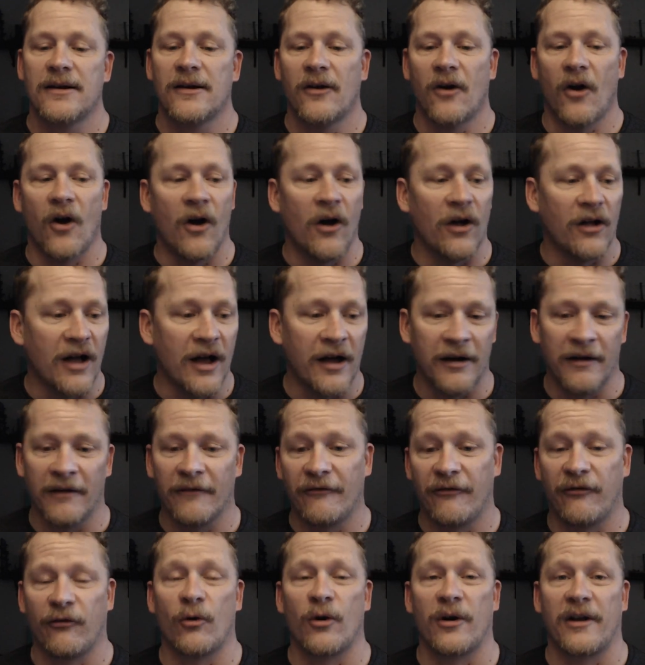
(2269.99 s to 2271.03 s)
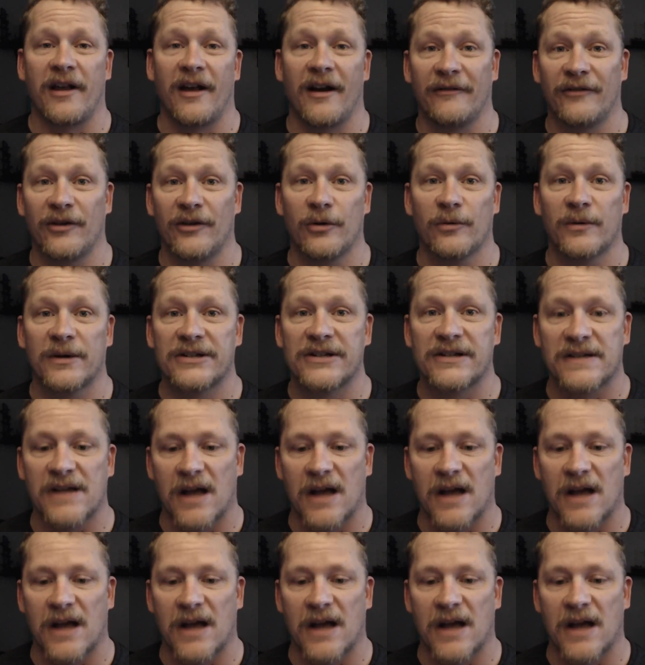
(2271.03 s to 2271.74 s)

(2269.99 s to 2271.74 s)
all 140 of you, which is